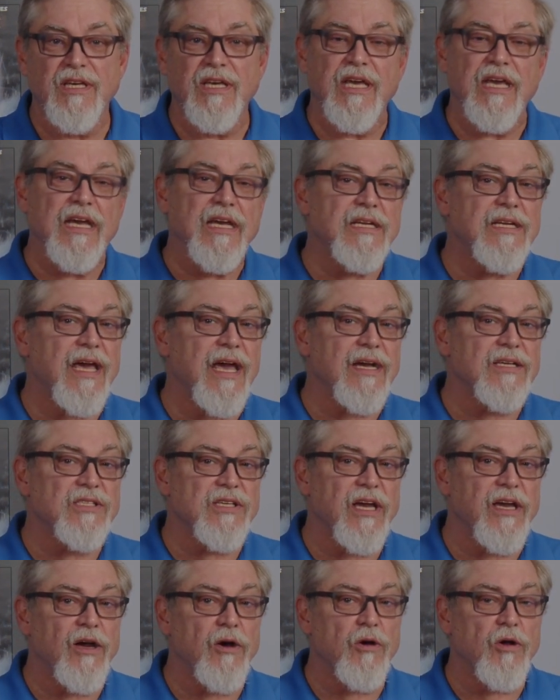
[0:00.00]
into
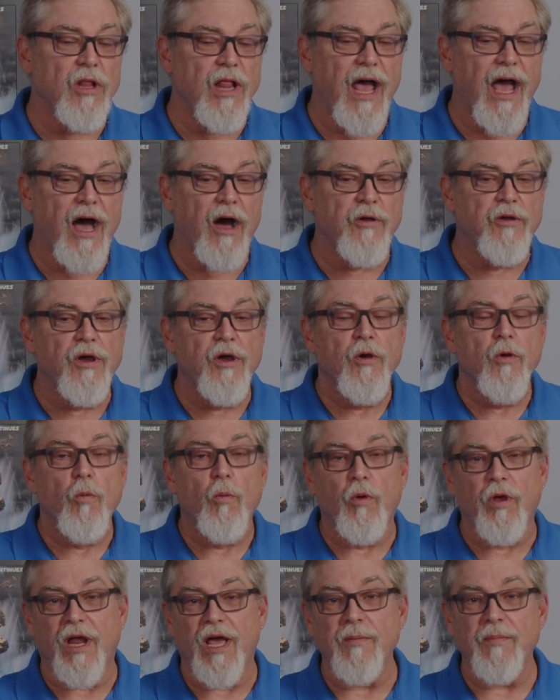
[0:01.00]
XiO Cloud
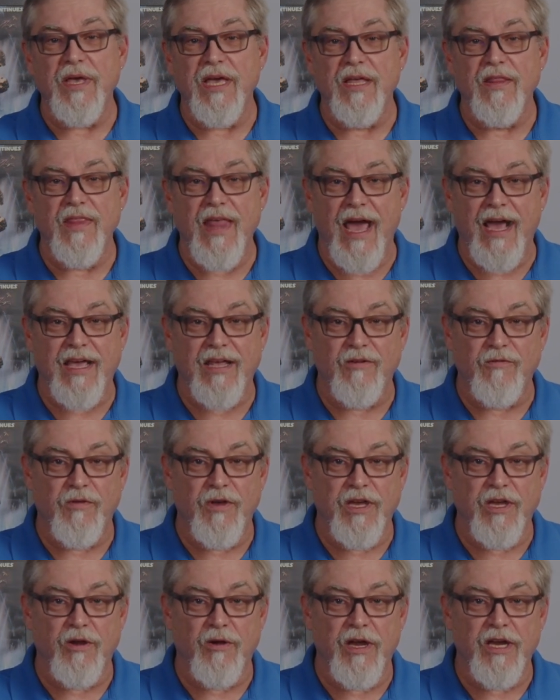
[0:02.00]
when I'm in that
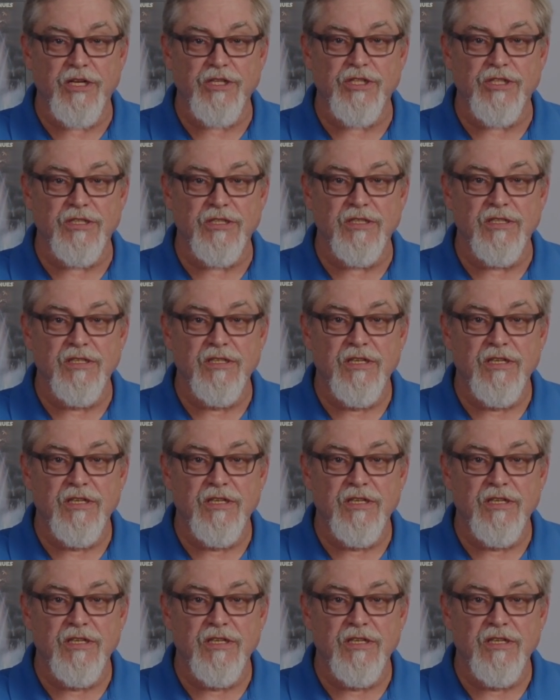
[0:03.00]
configuration?